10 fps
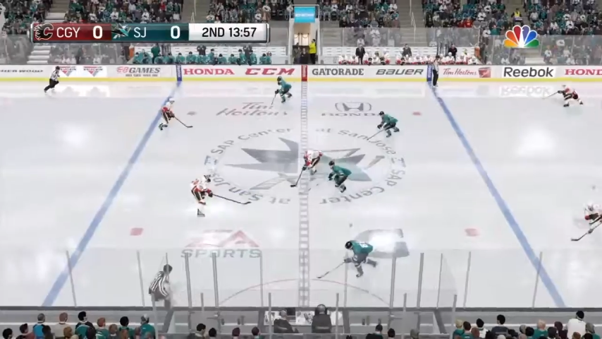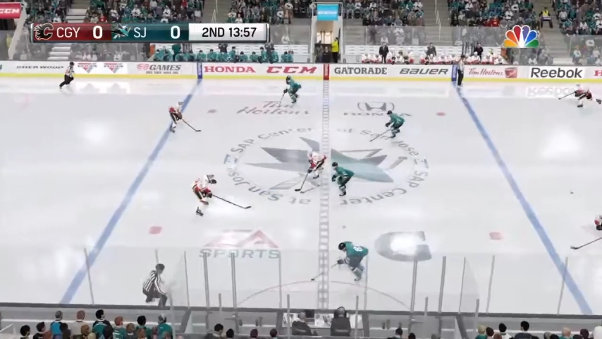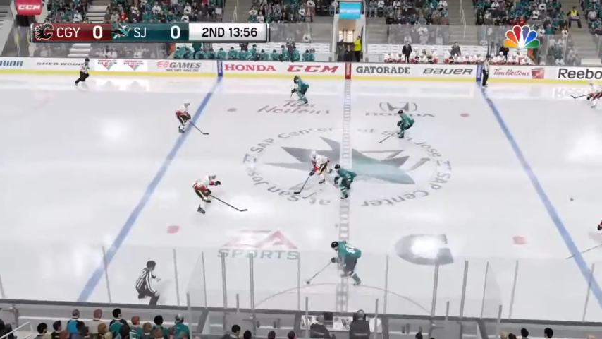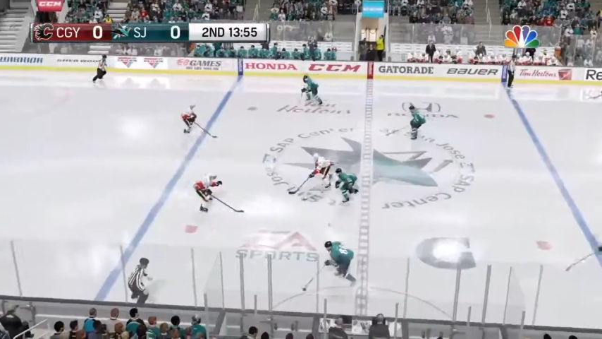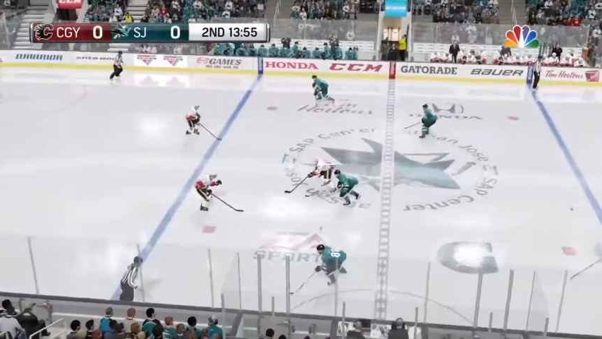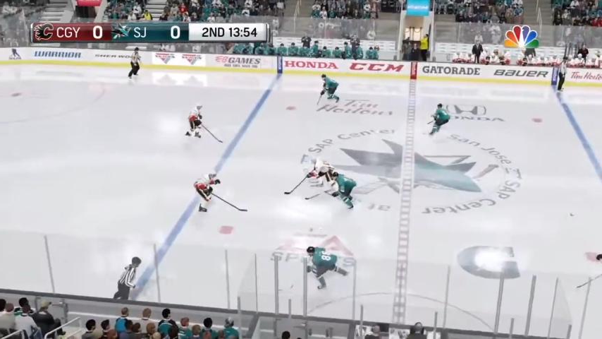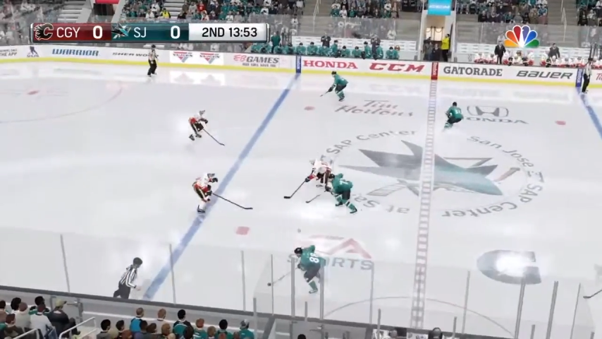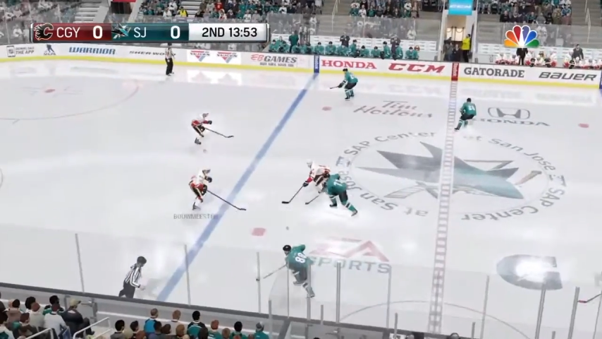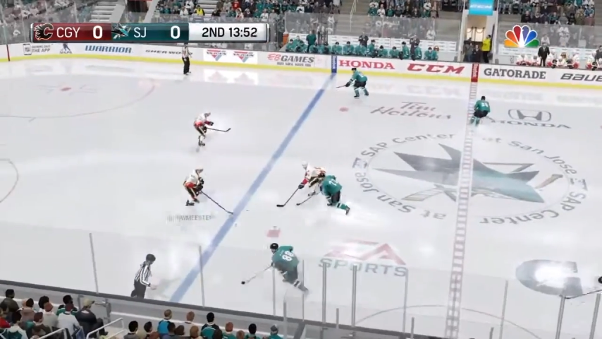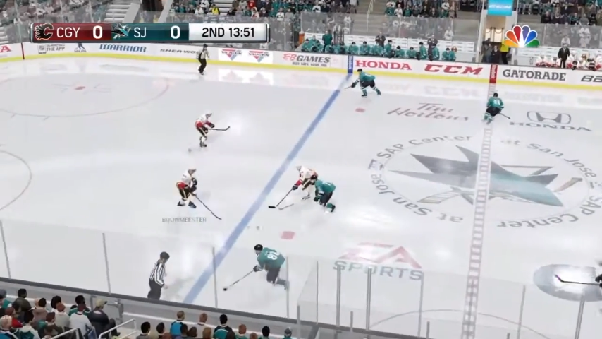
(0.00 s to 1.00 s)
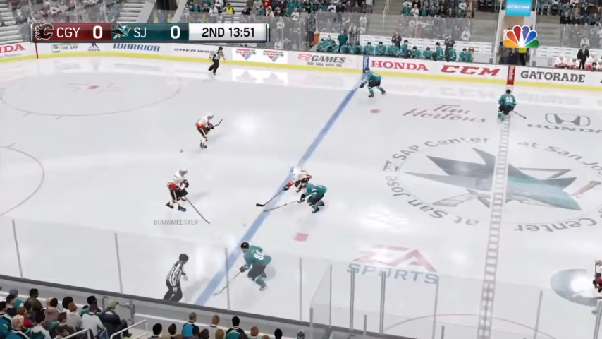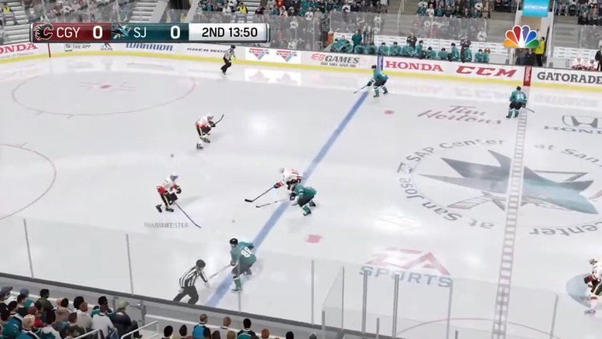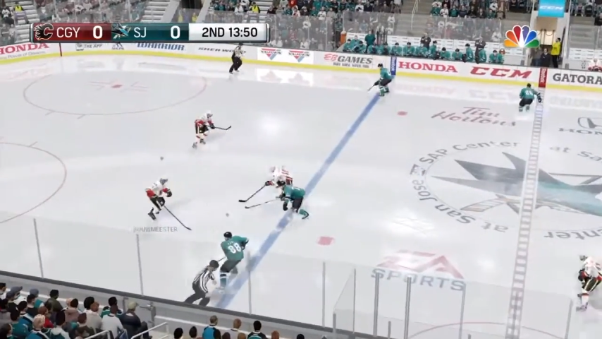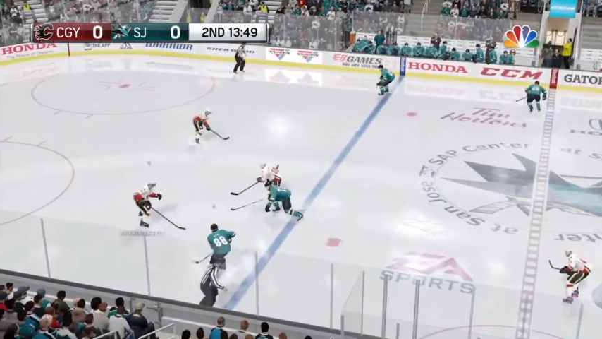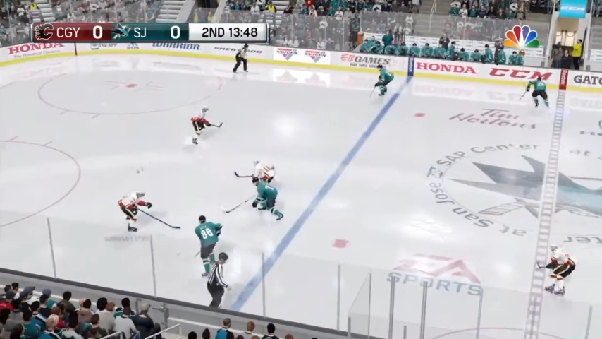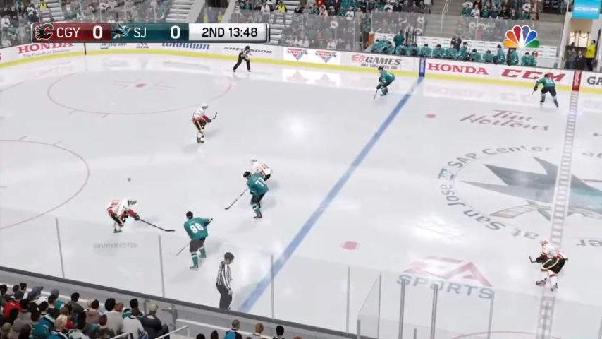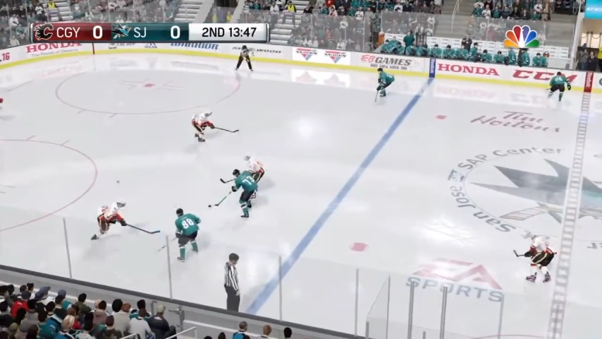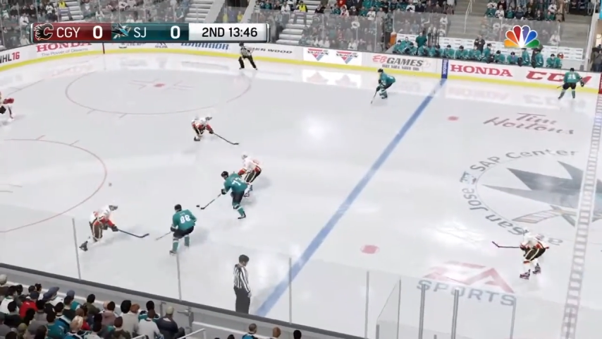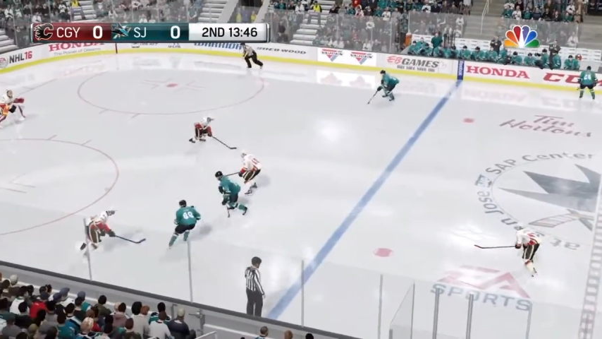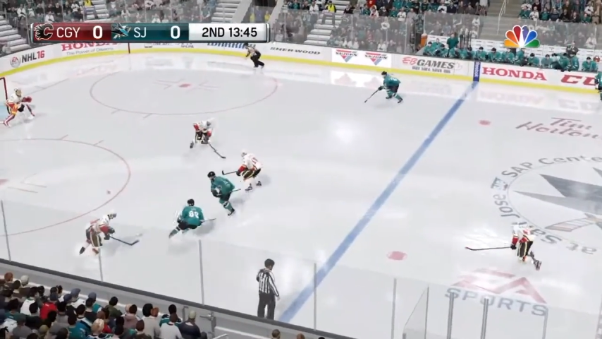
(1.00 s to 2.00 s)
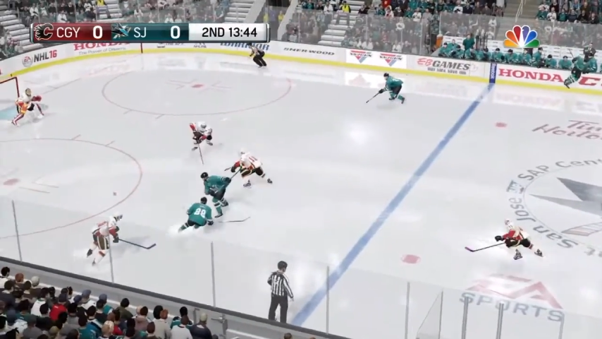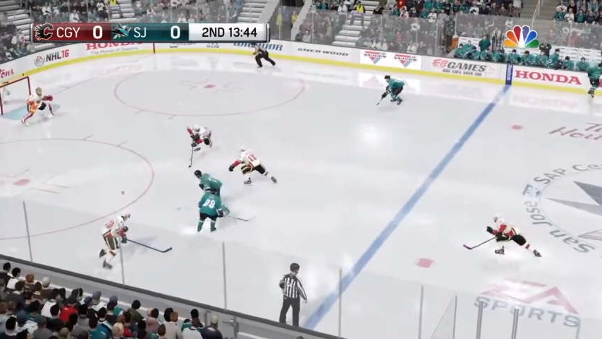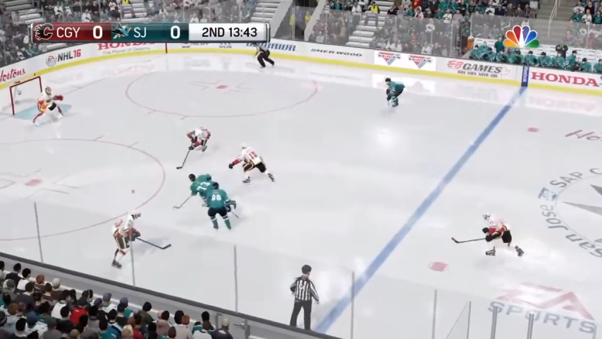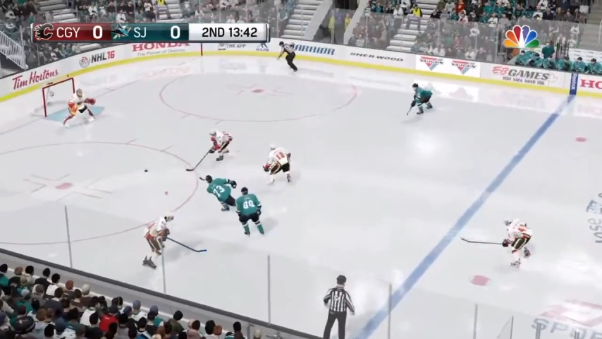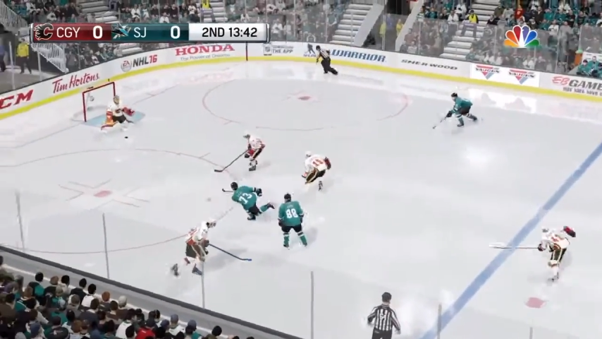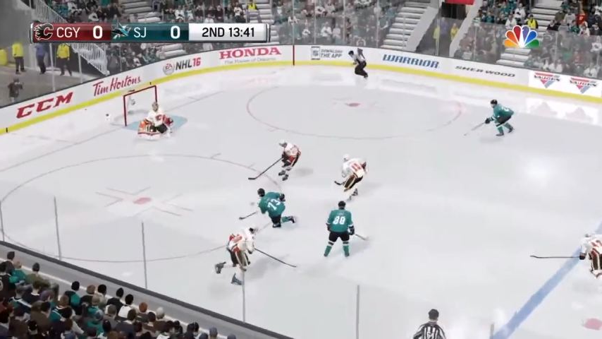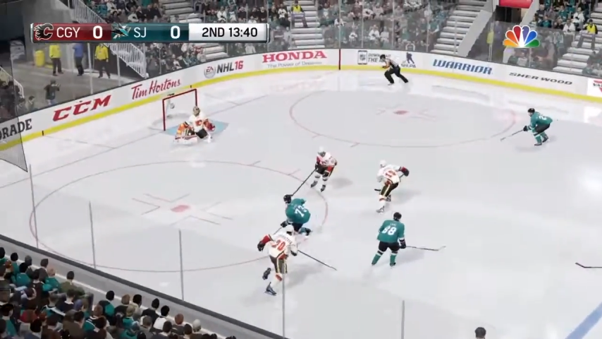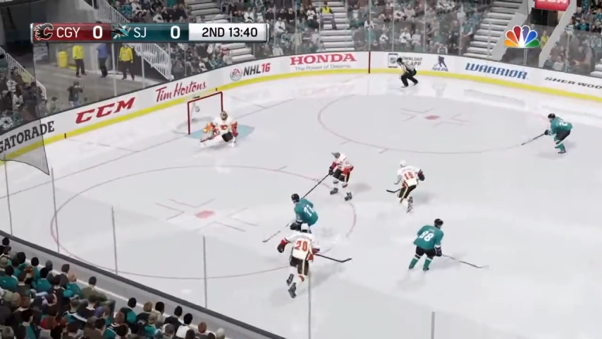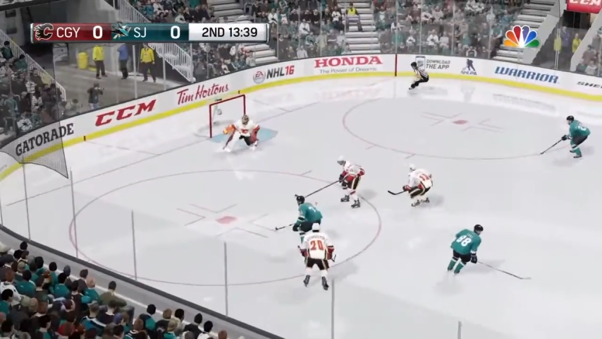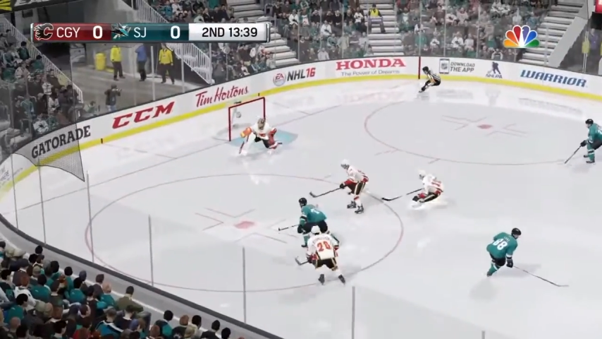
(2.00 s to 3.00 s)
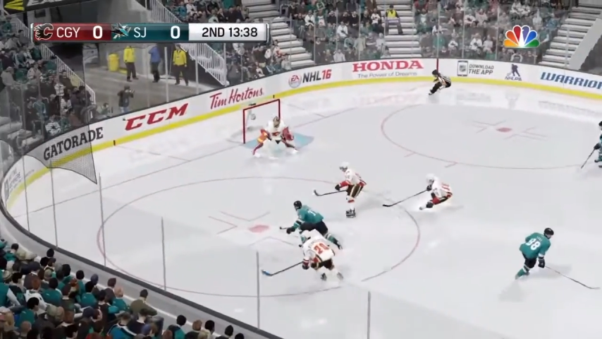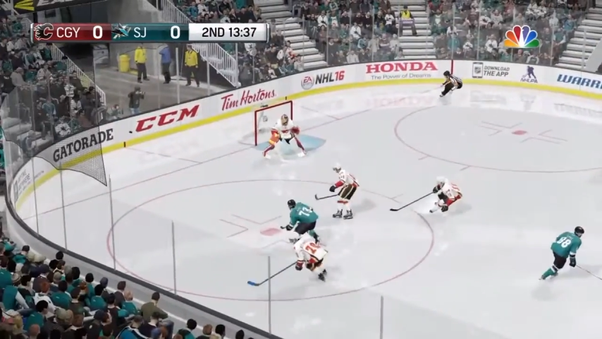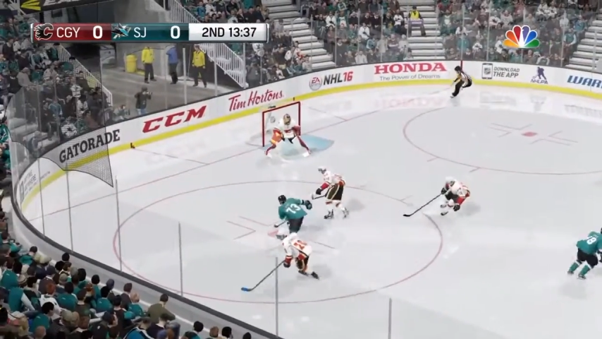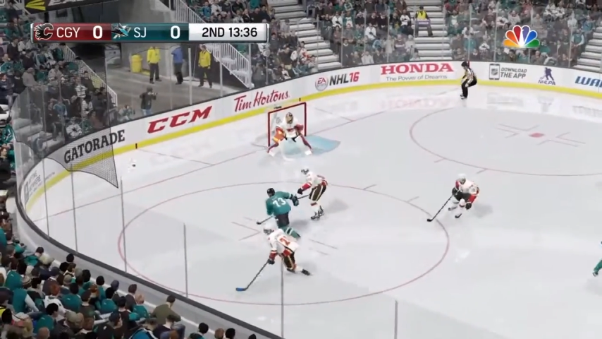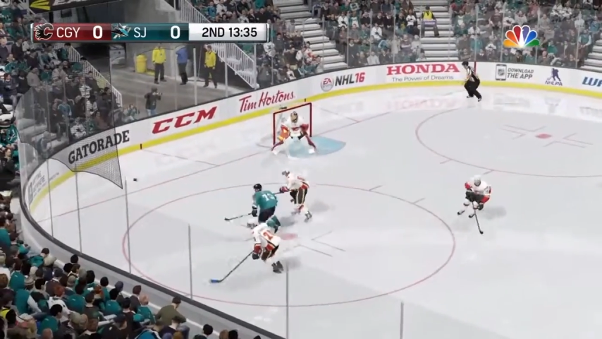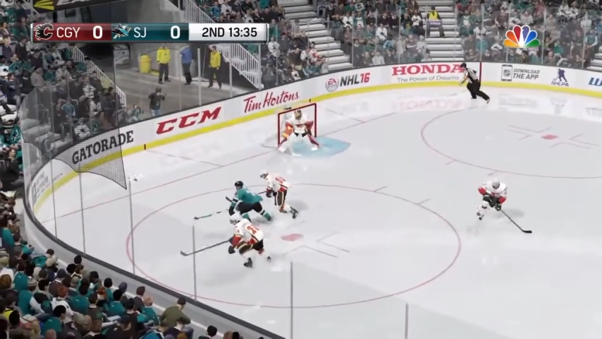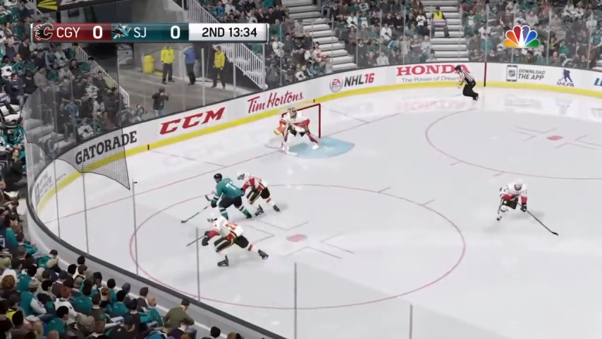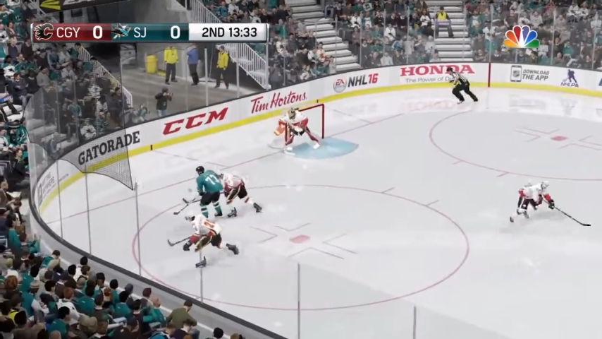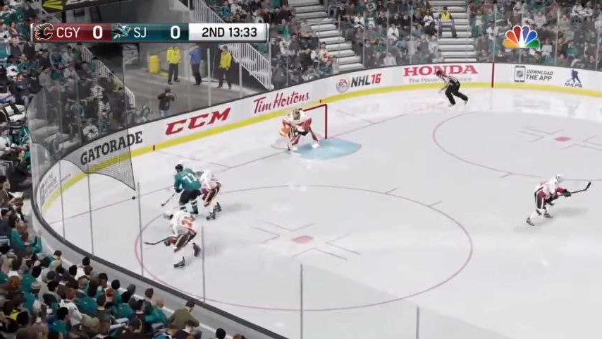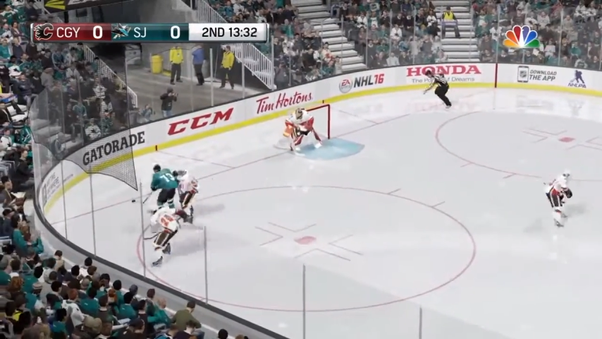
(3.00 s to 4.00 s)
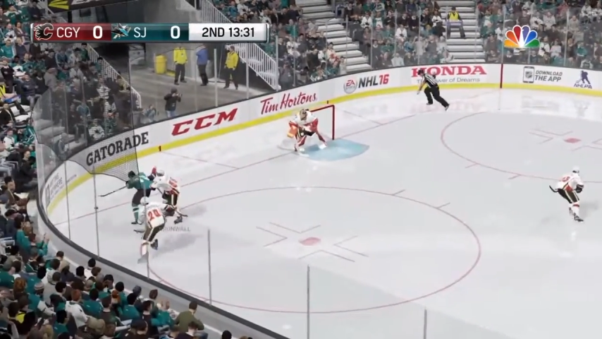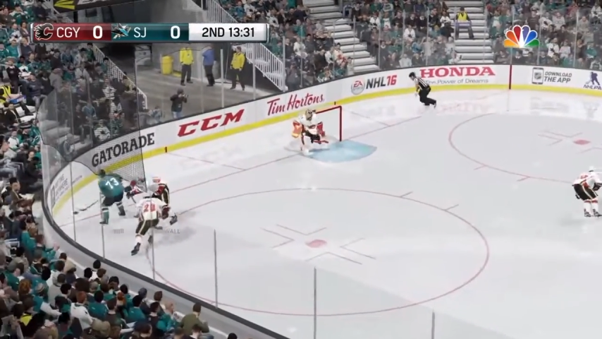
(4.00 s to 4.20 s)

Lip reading: [unreadable: no face in view]